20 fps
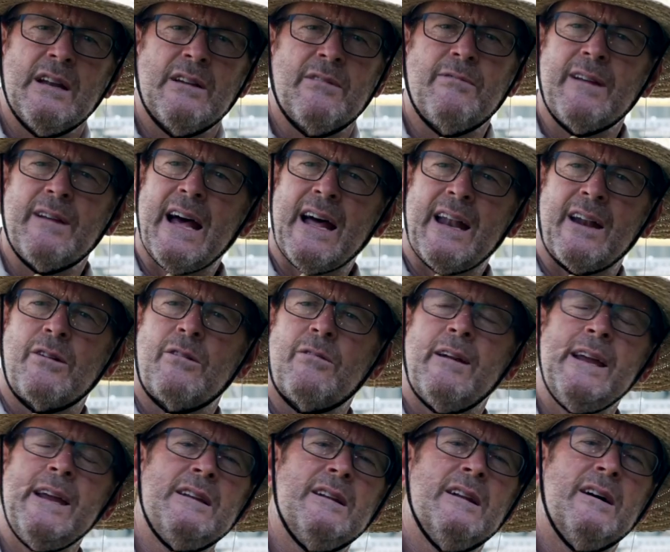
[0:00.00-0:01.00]
We got a
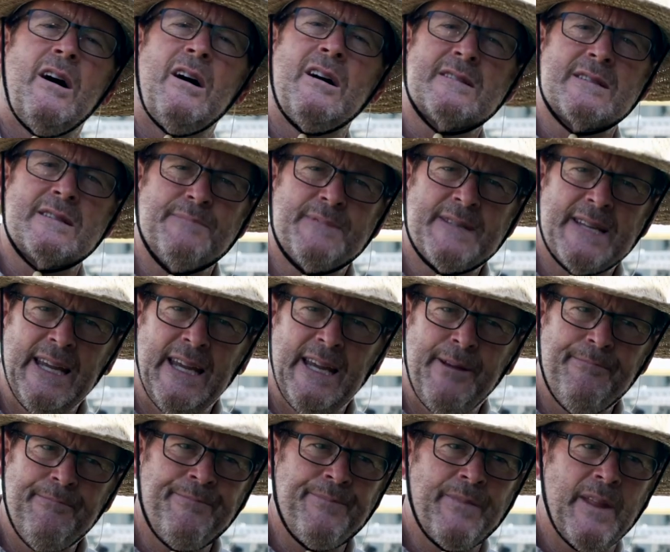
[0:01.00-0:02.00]
great, awesome
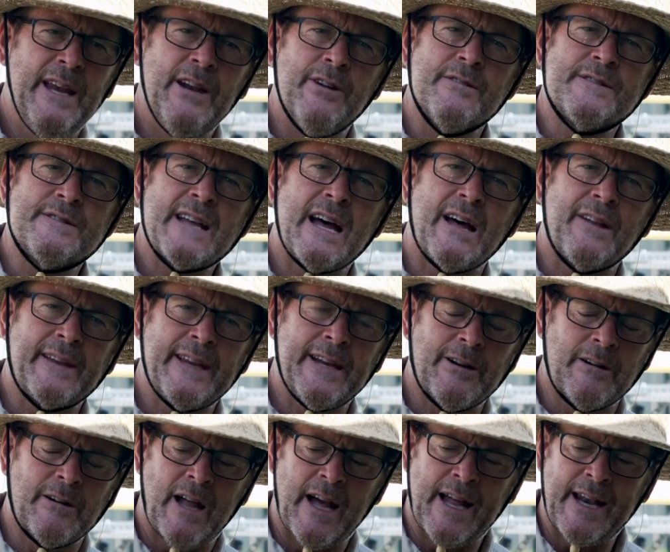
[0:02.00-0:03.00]
team here in South
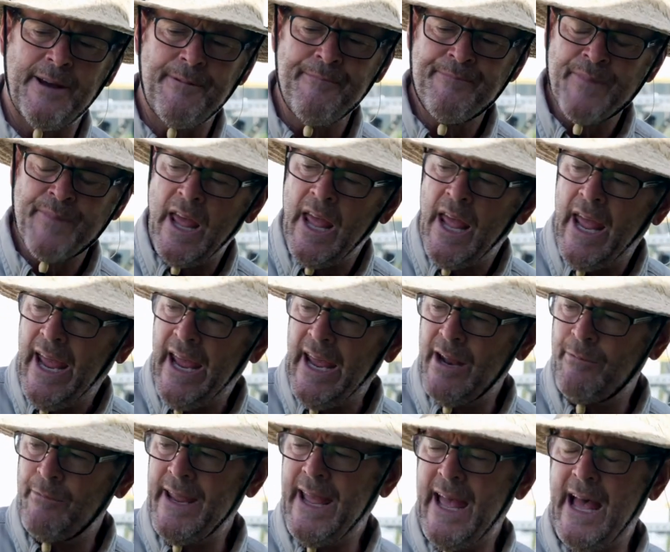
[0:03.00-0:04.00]
Carolina.
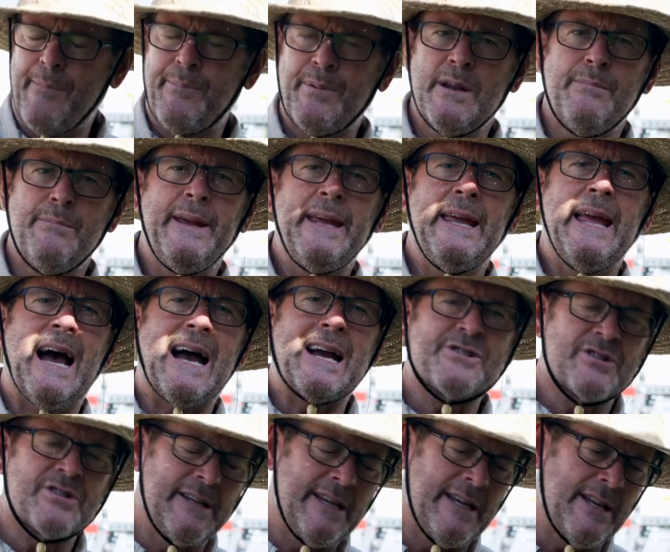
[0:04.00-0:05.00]
And we happen to be
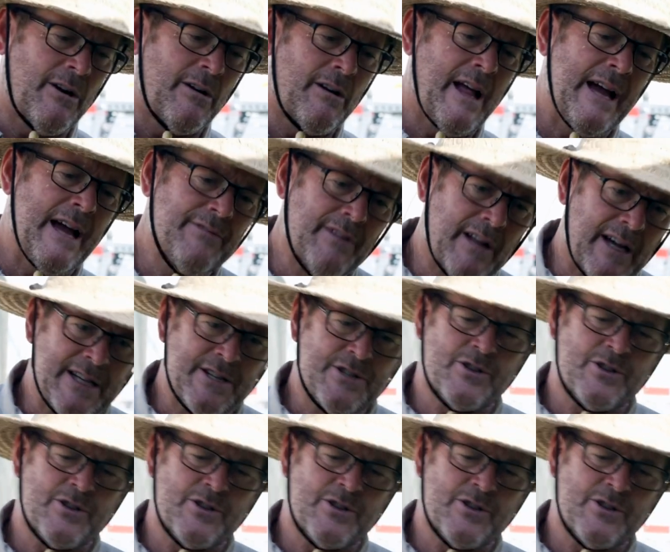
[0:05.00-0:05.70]
actually in our live line